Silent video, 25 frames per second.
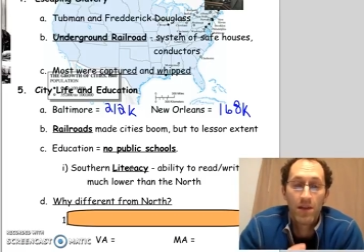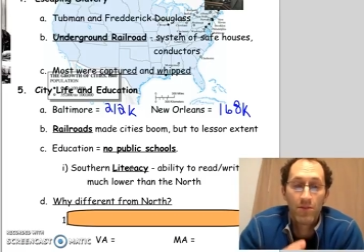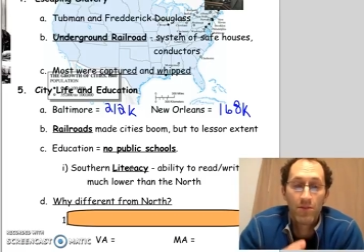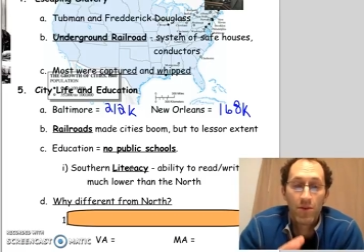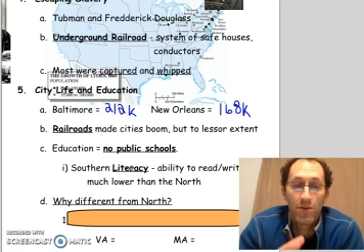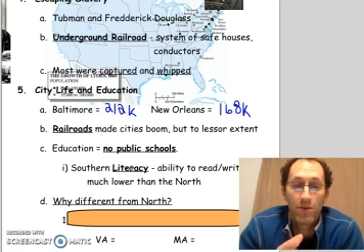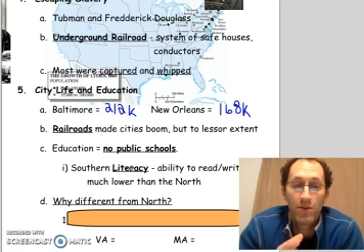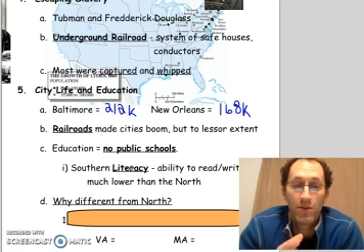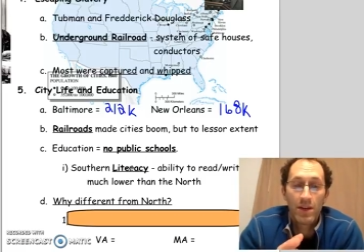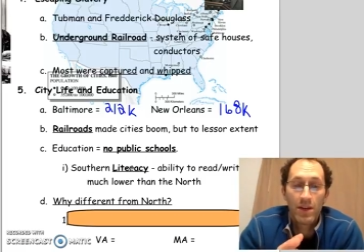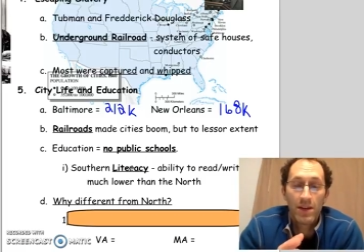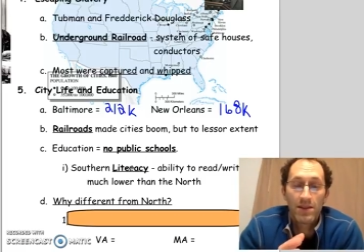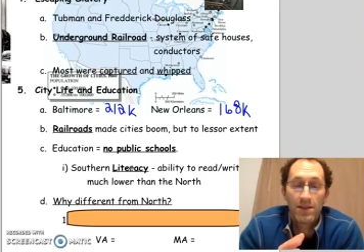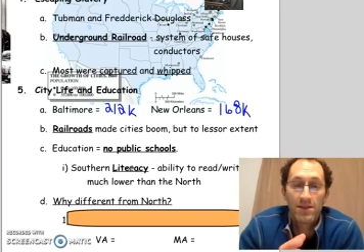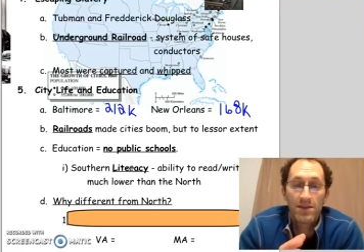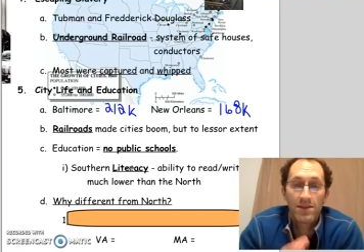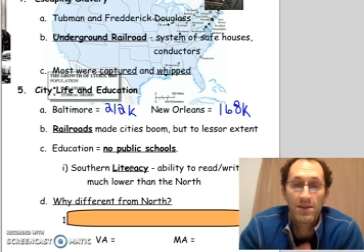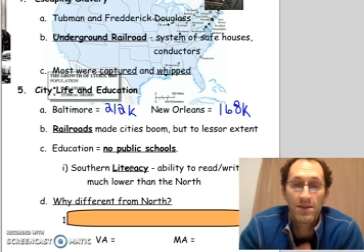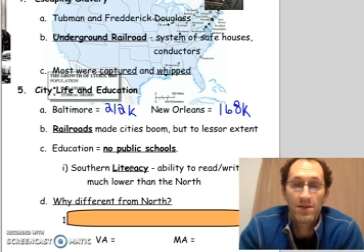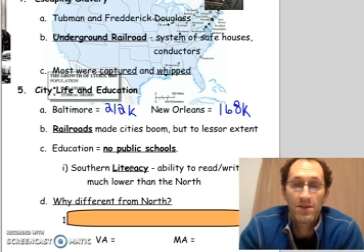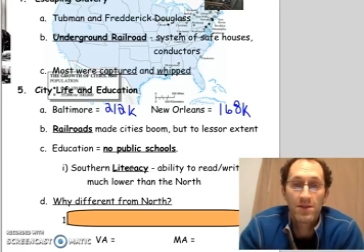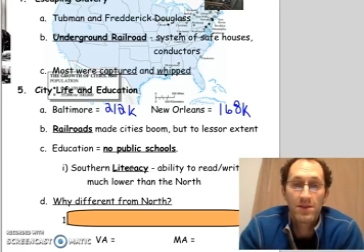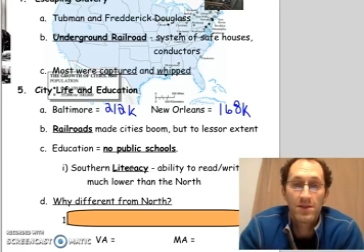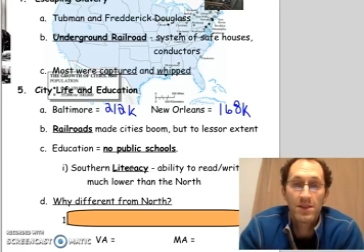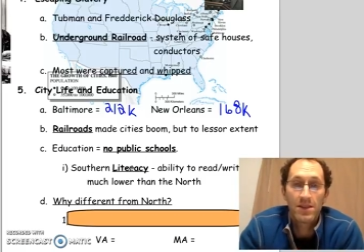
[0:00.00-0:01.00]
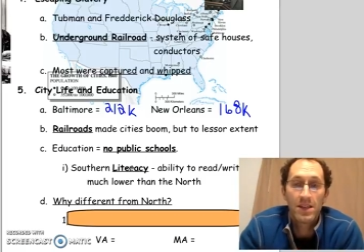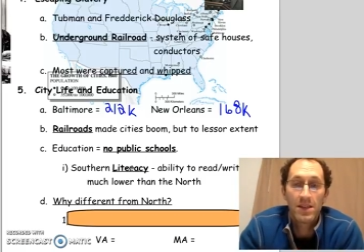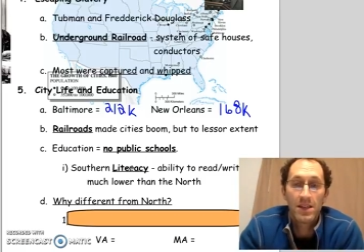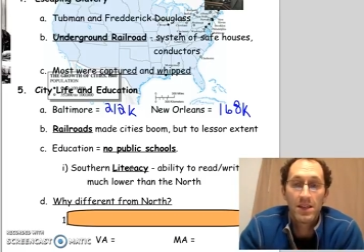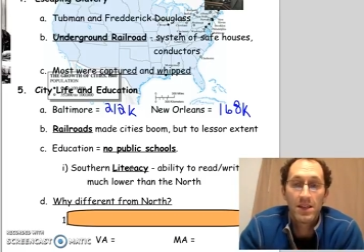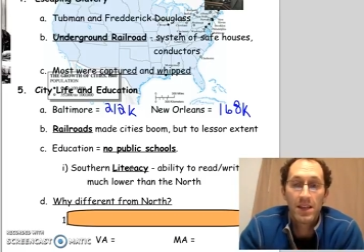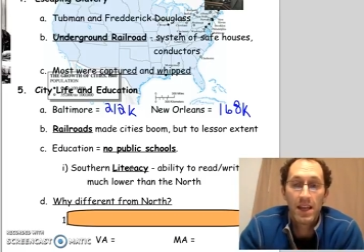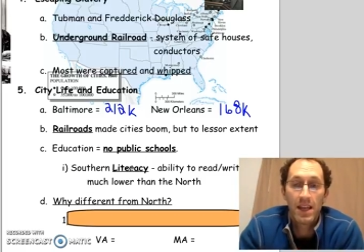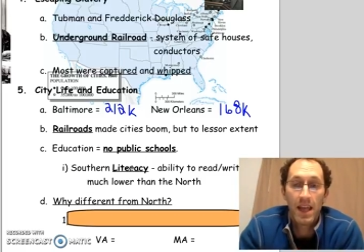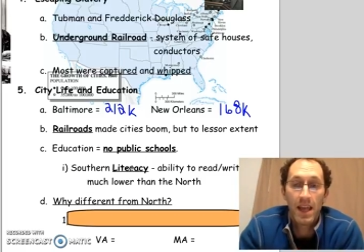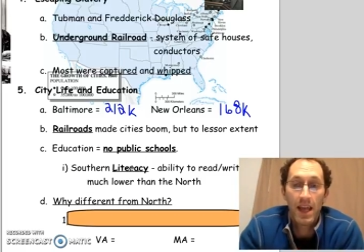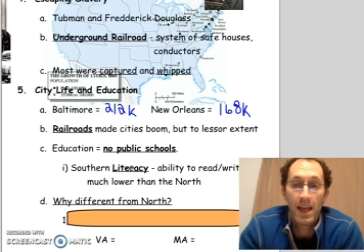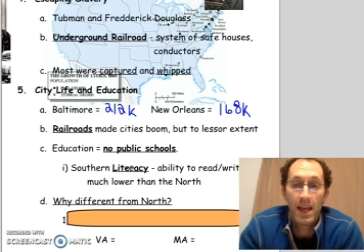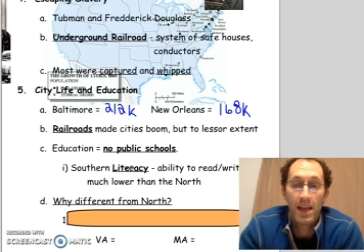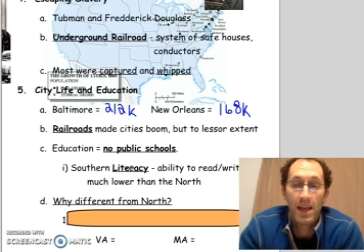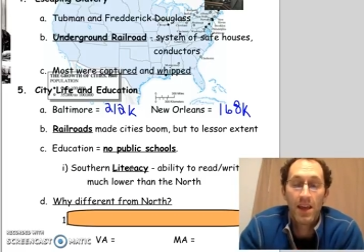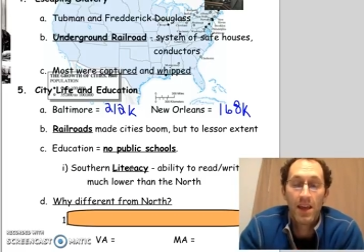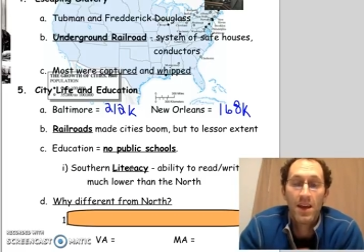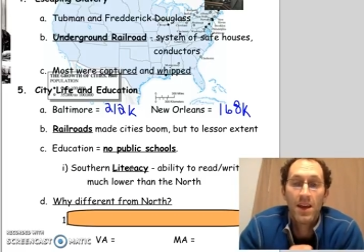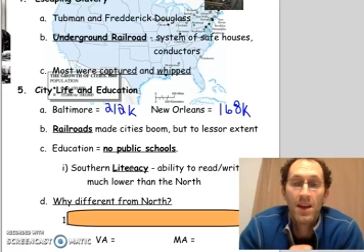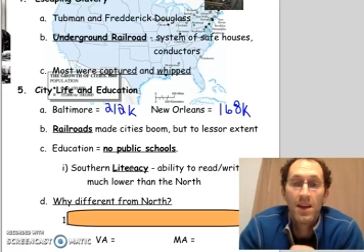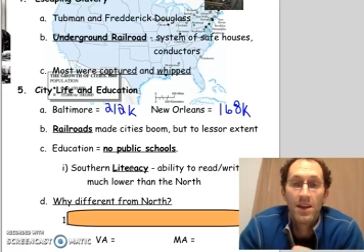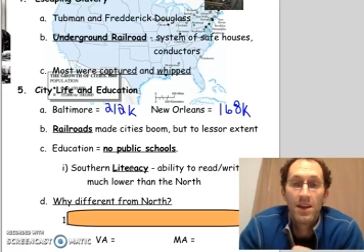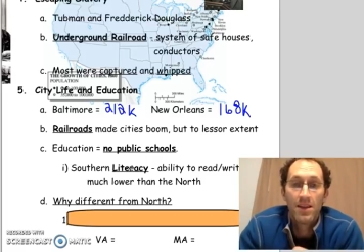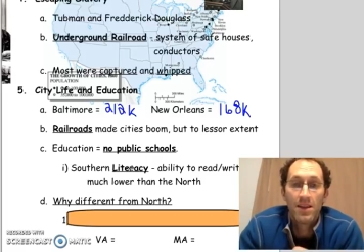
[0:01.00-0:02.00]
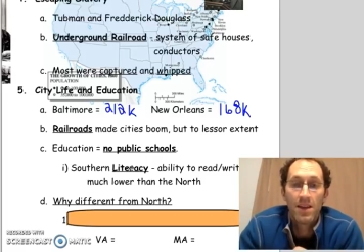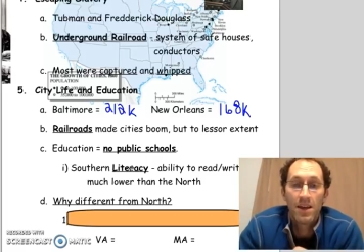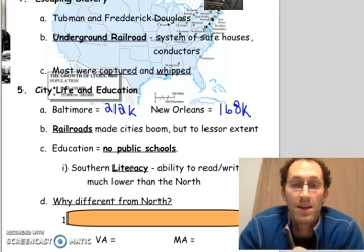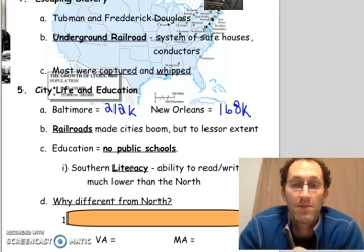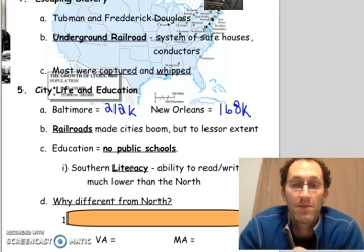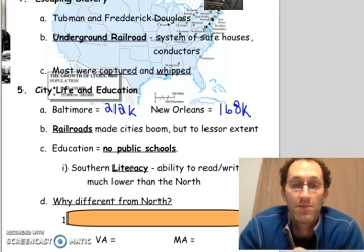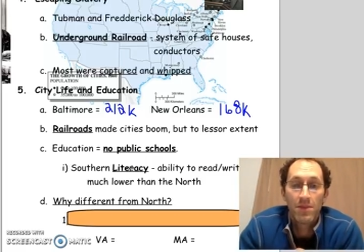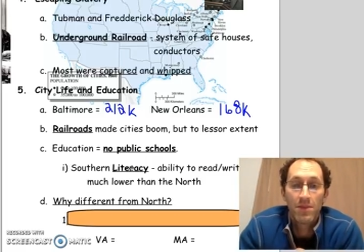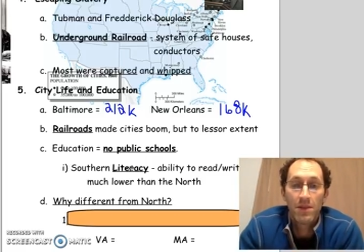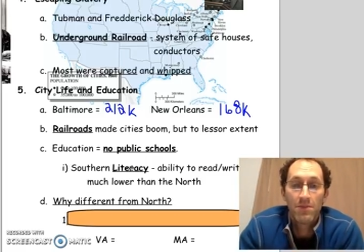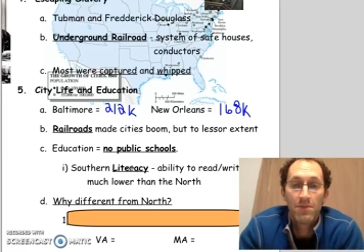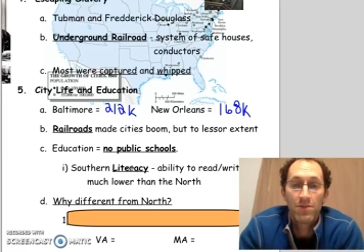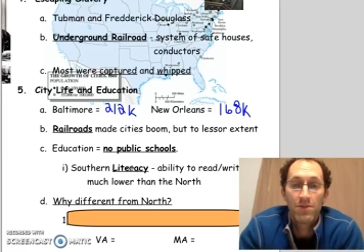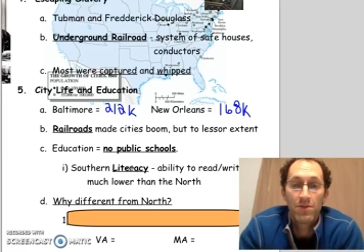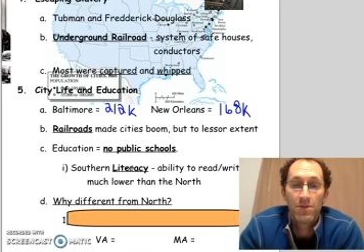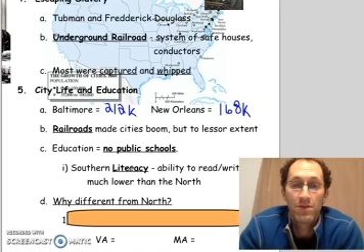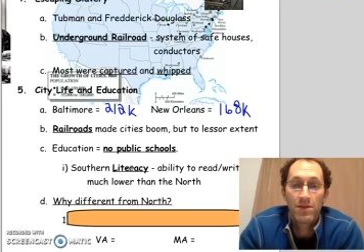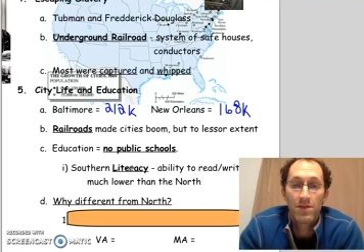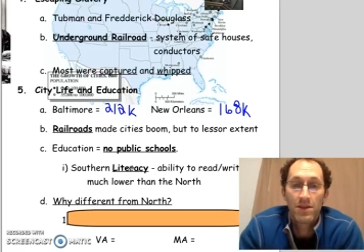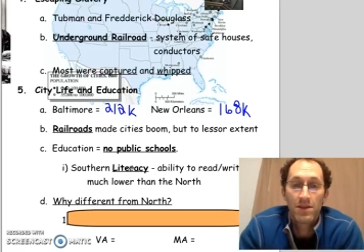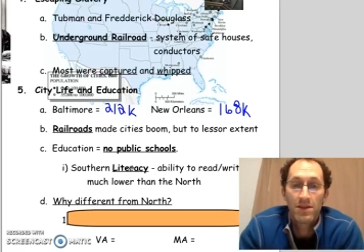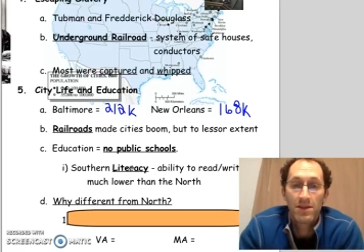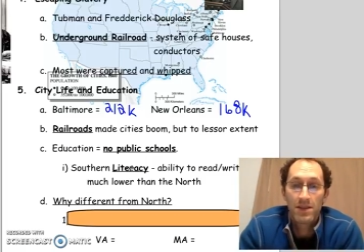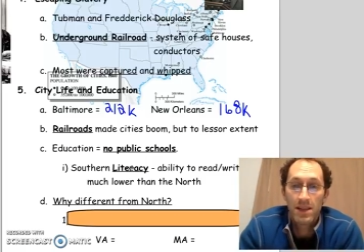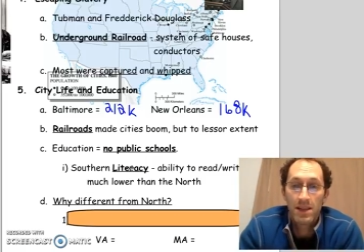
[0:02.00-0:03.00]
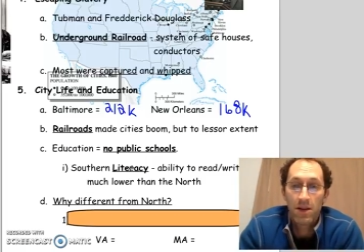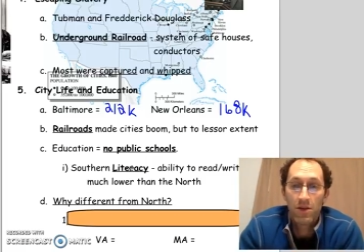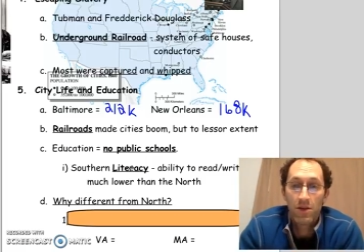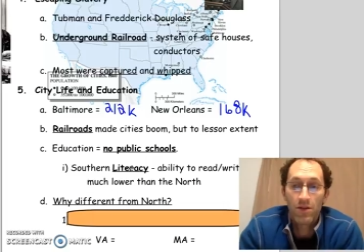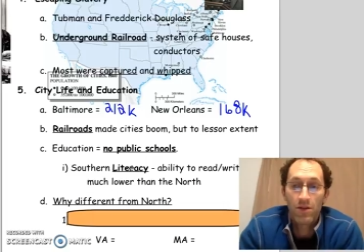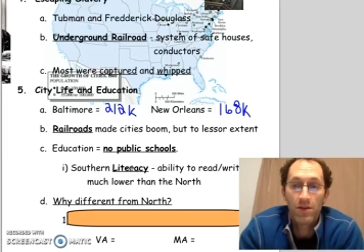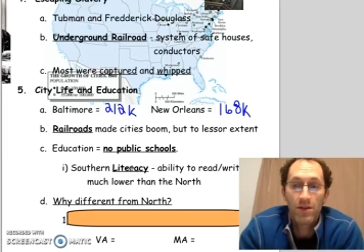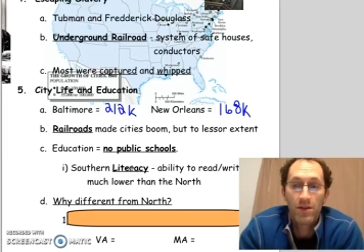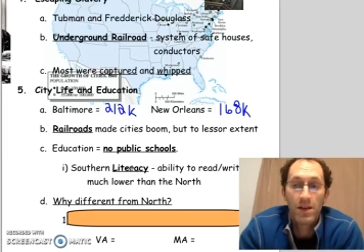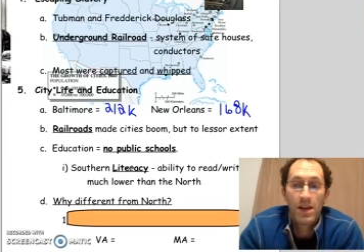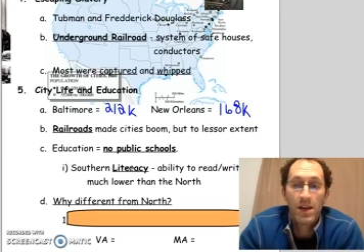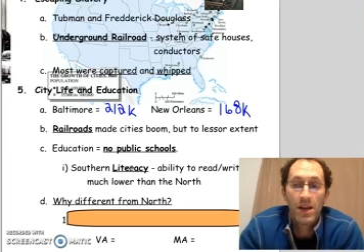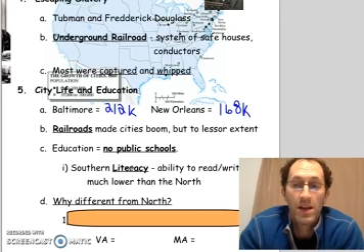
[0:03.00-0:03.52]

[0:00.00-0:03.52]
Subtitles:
but we can still see today that people in the South,